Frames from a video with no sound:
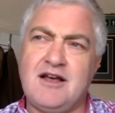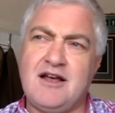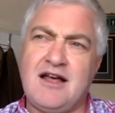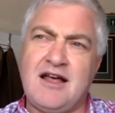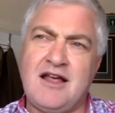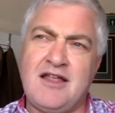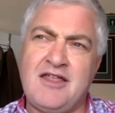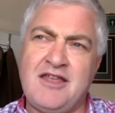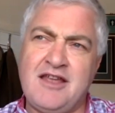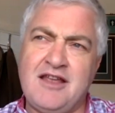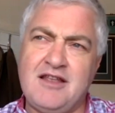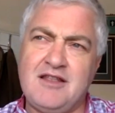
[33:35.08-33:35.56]

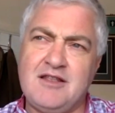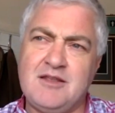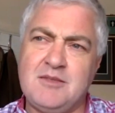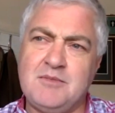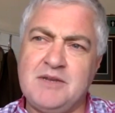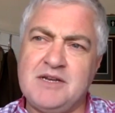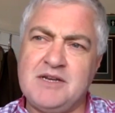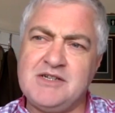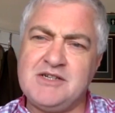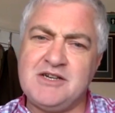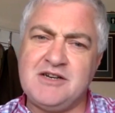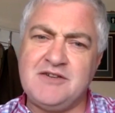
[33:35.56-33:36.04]
think the
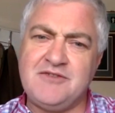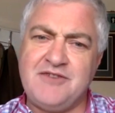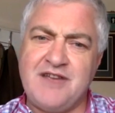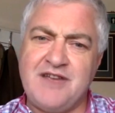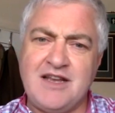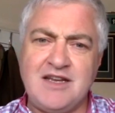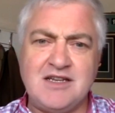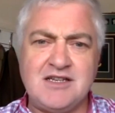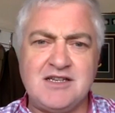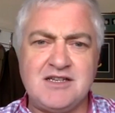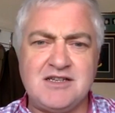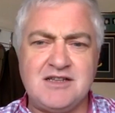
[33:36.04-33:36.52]
Ministry of
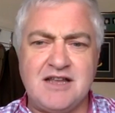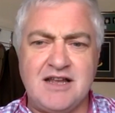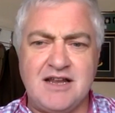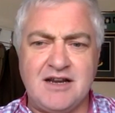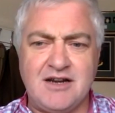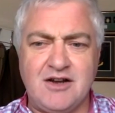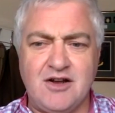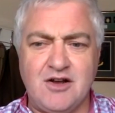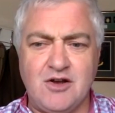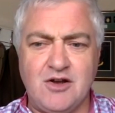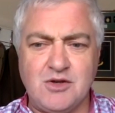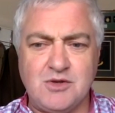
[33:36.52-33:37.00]
Defence
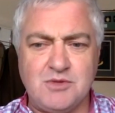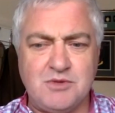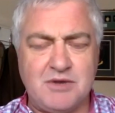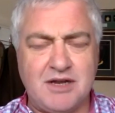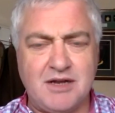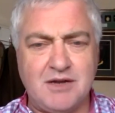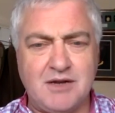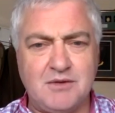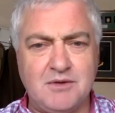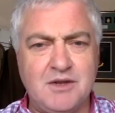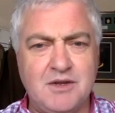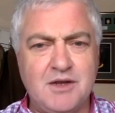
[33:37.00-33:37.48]
then goes,
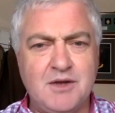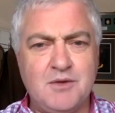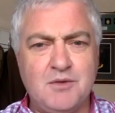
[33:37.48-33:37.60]
well,